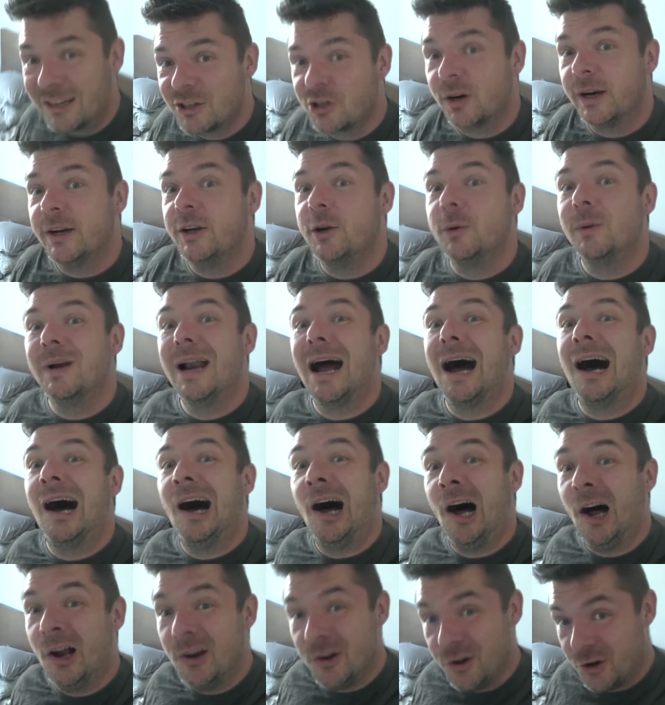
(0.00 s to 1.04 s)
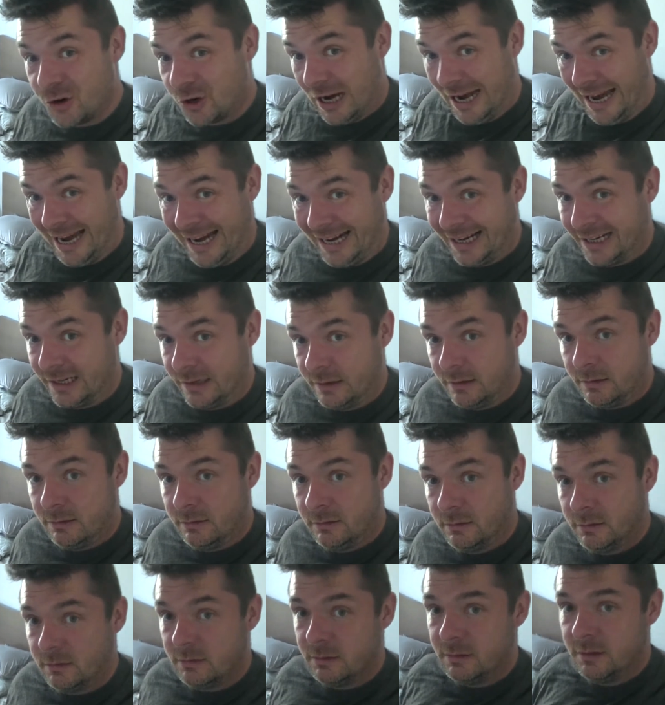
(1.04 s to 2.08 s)
sure I do an underhand,
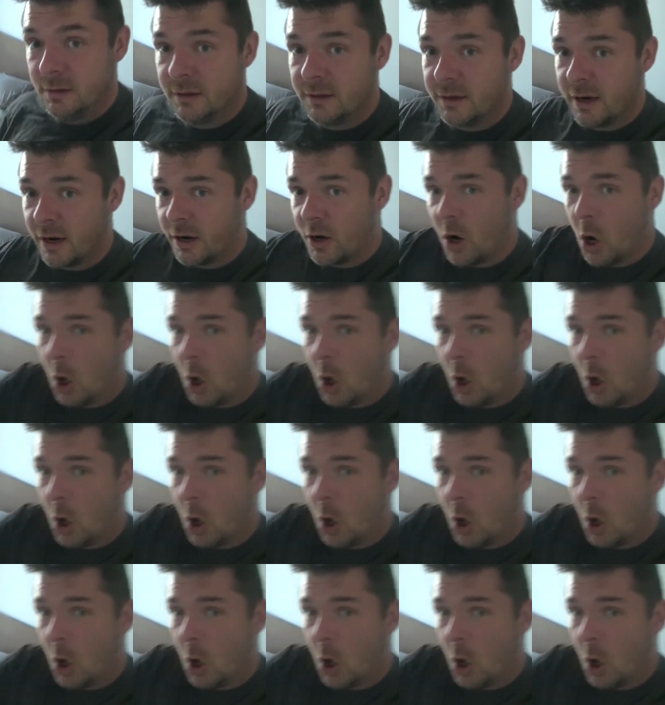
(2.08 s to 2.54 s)
not an